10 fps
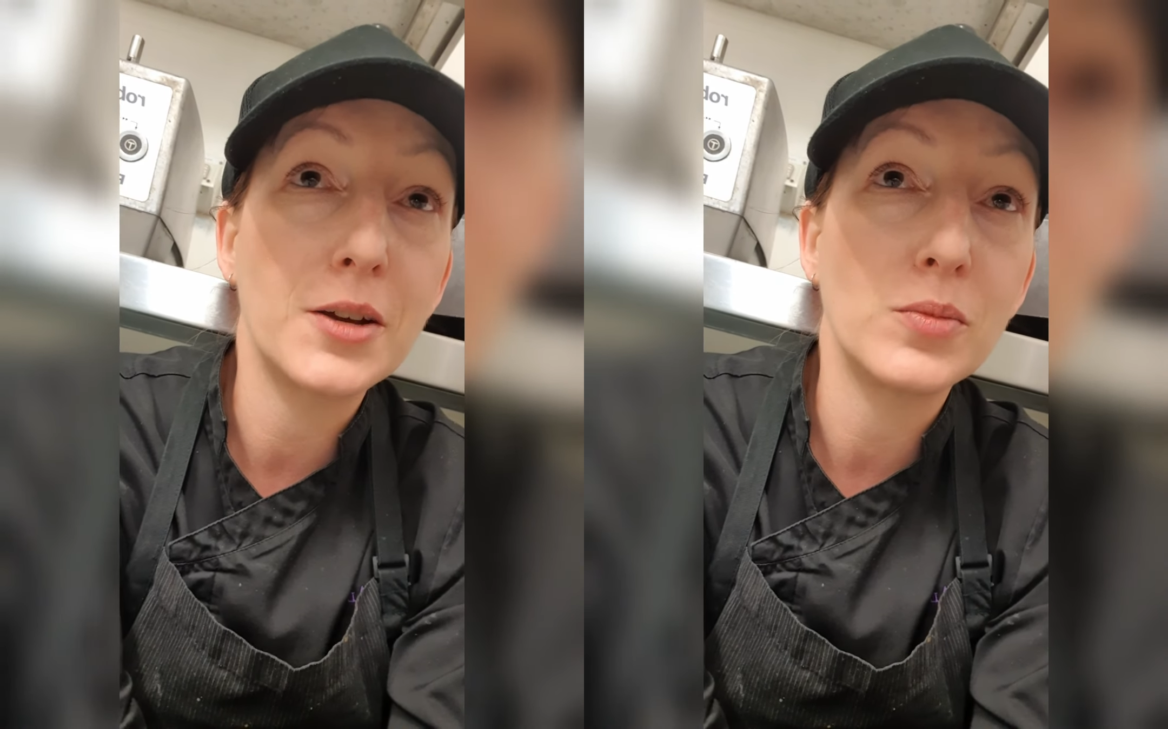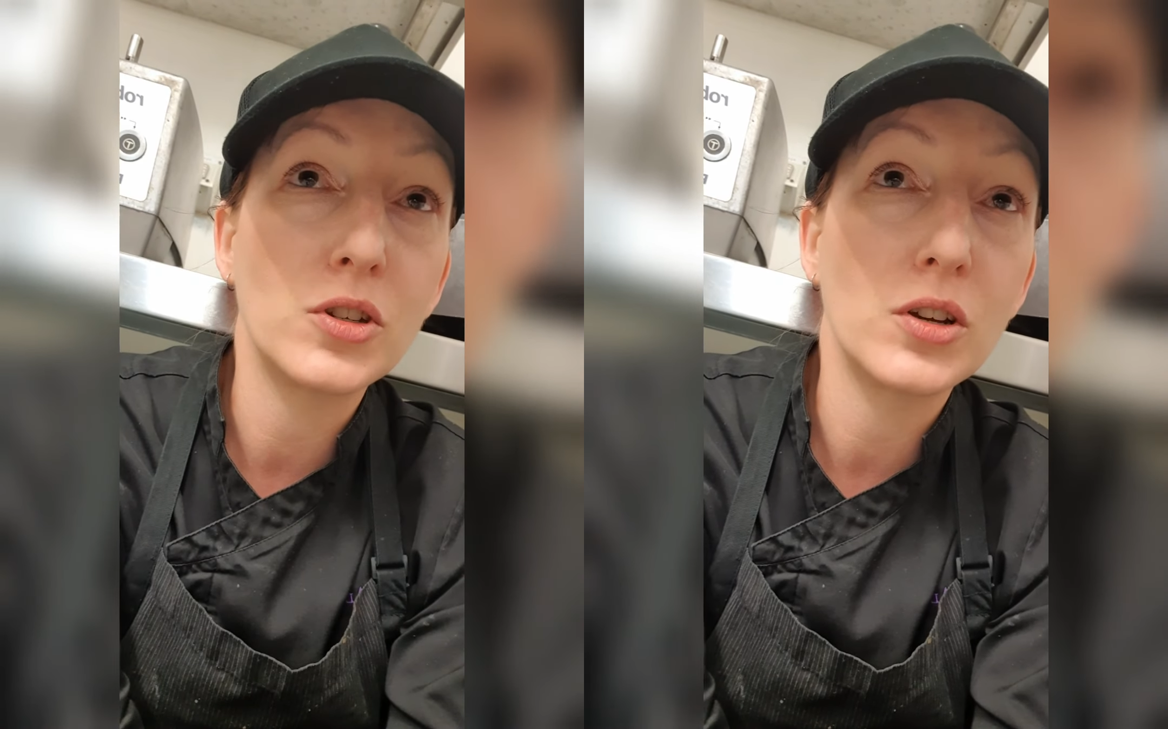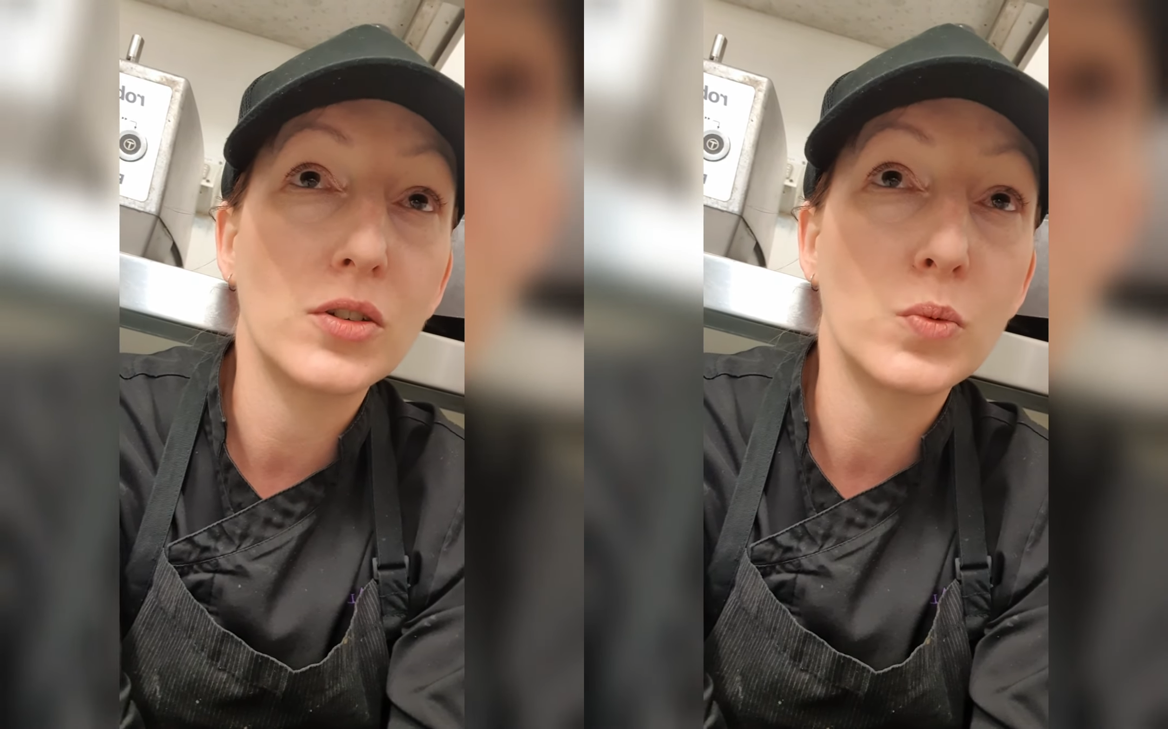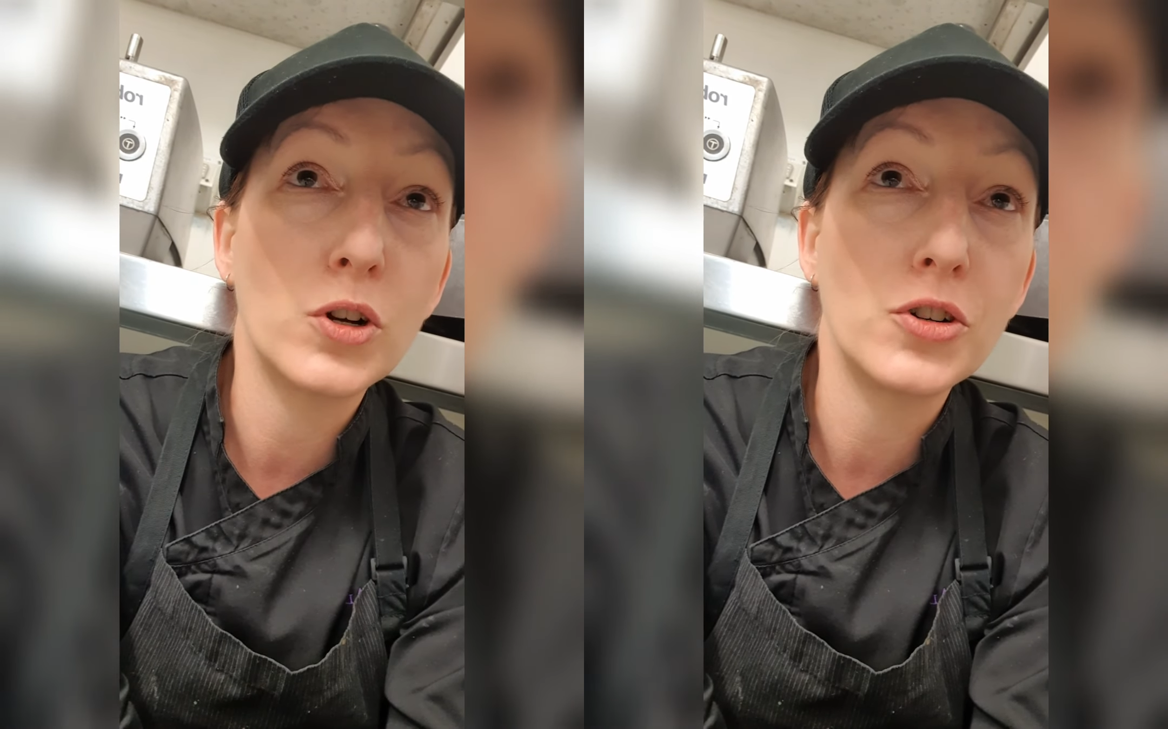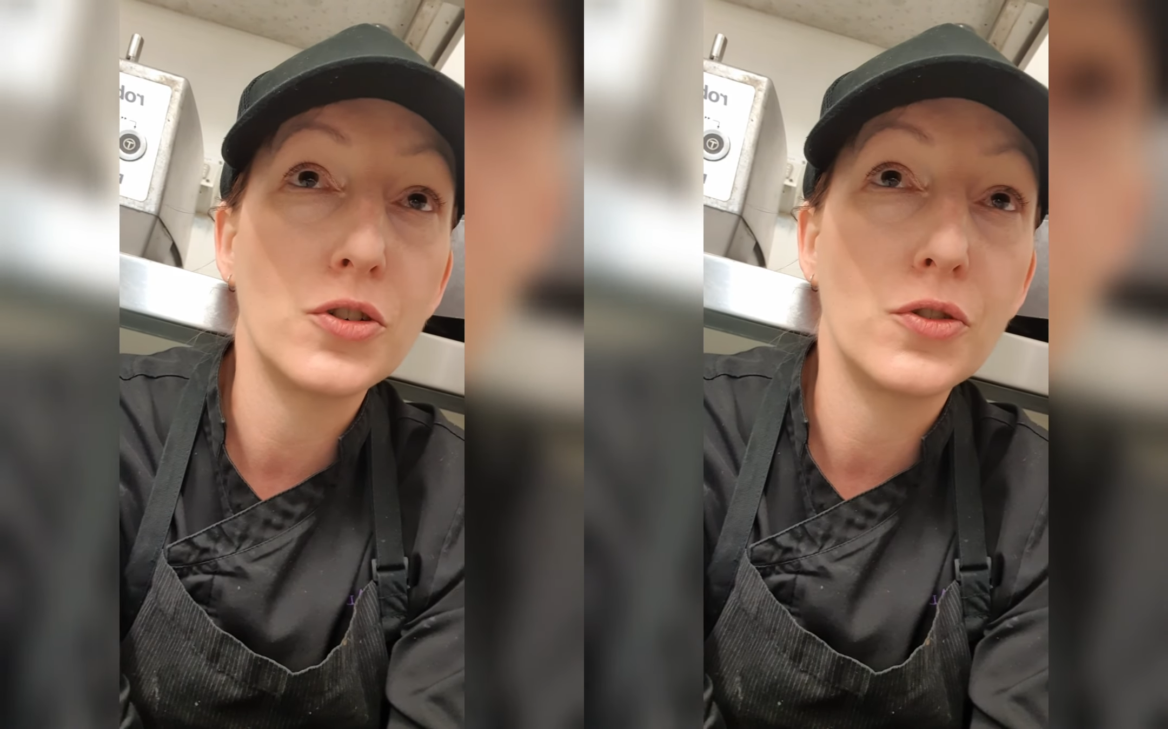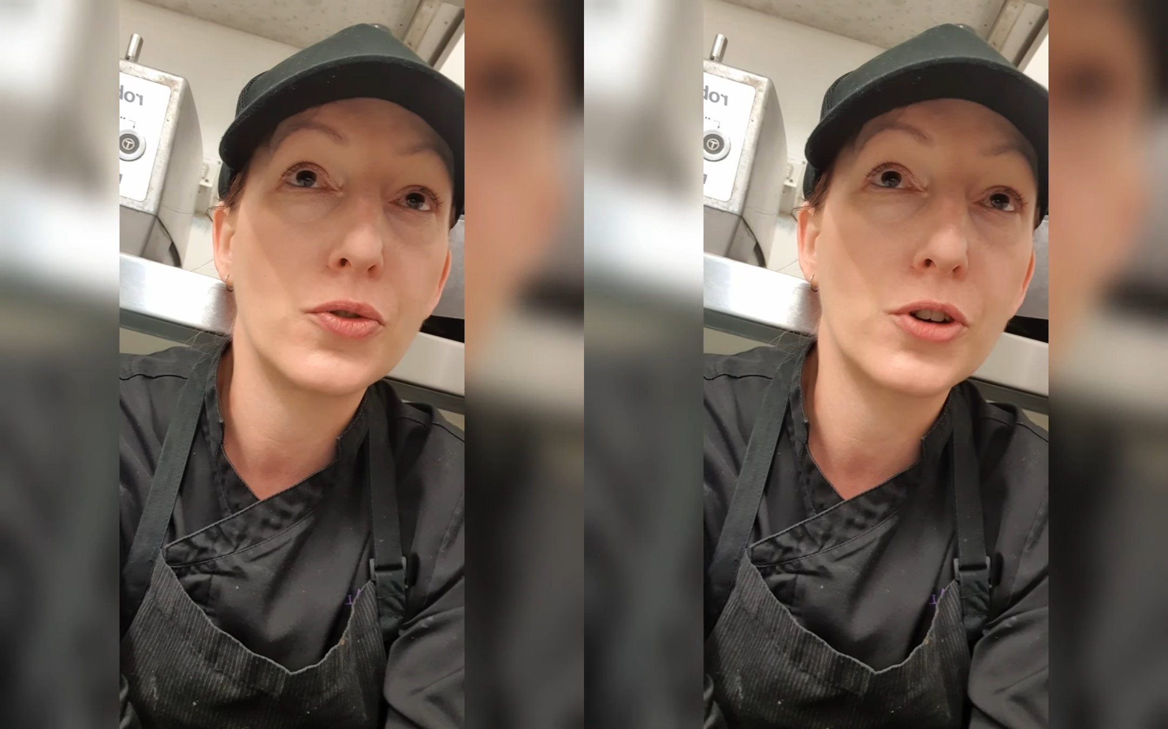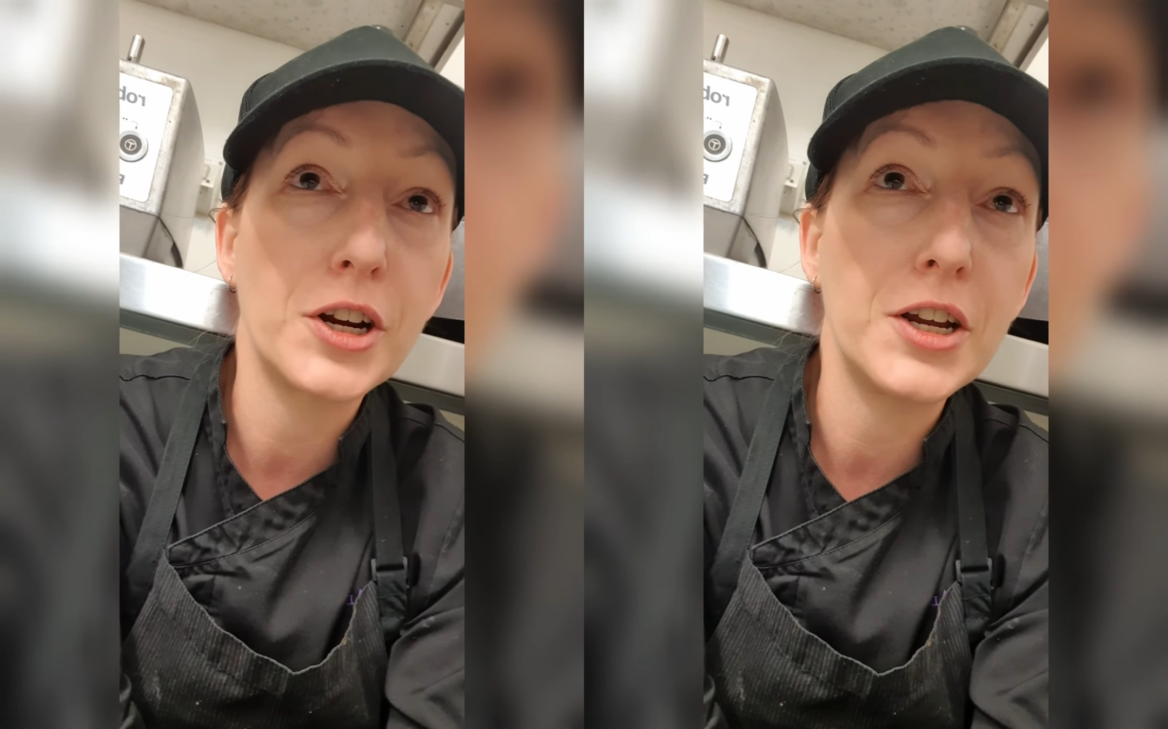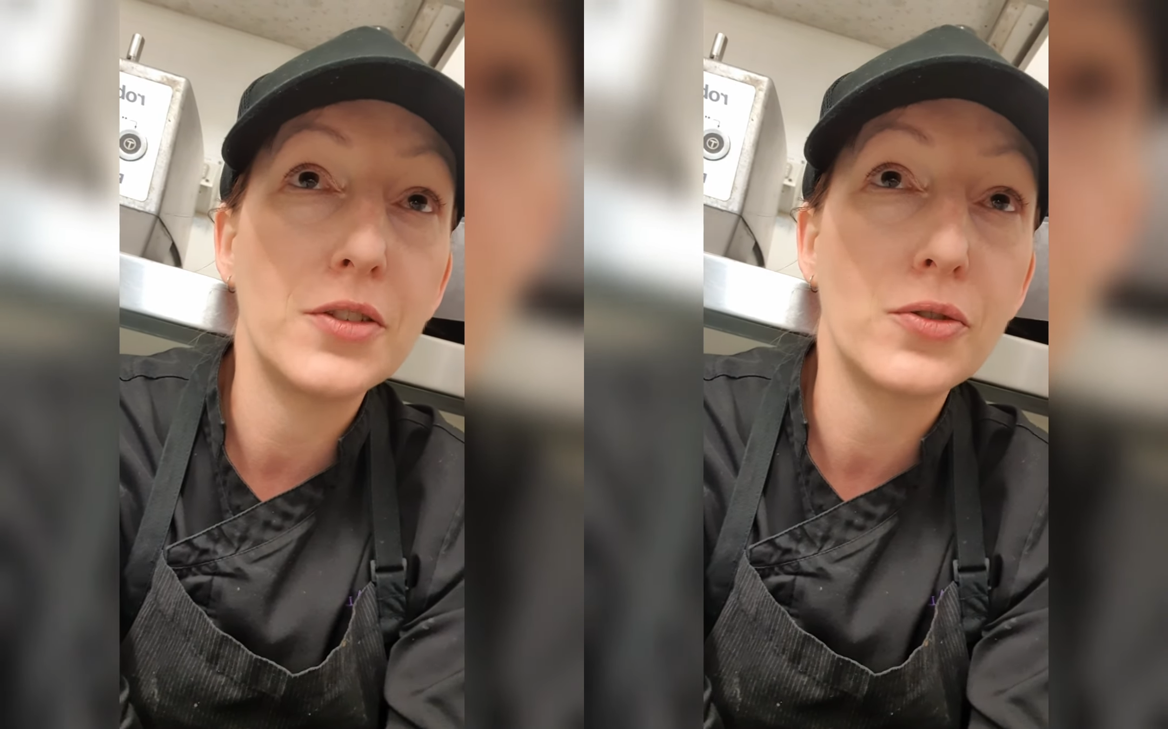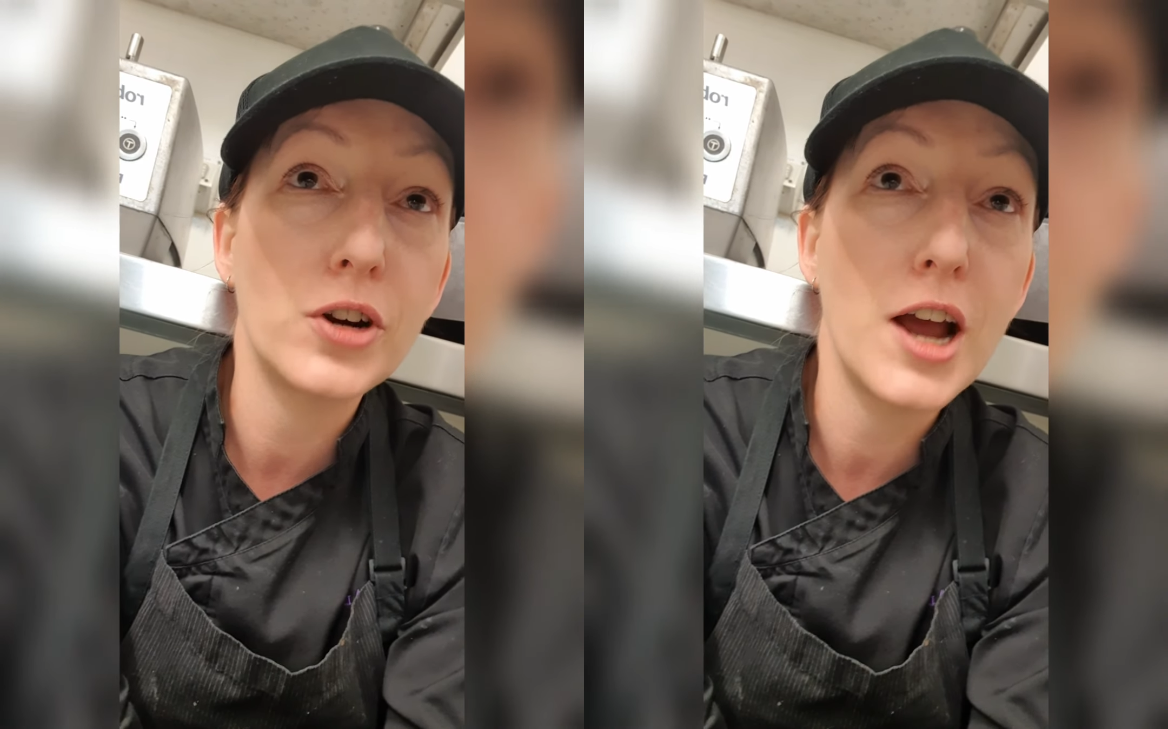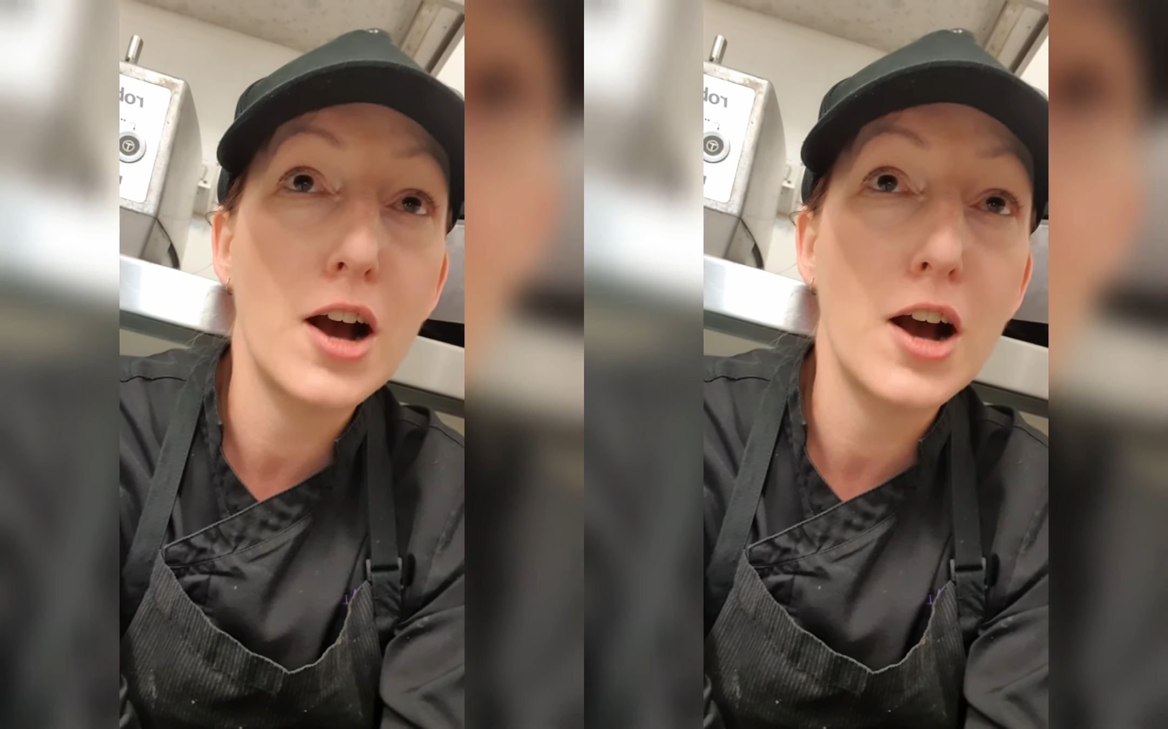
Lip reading: So it's 1, 2, 3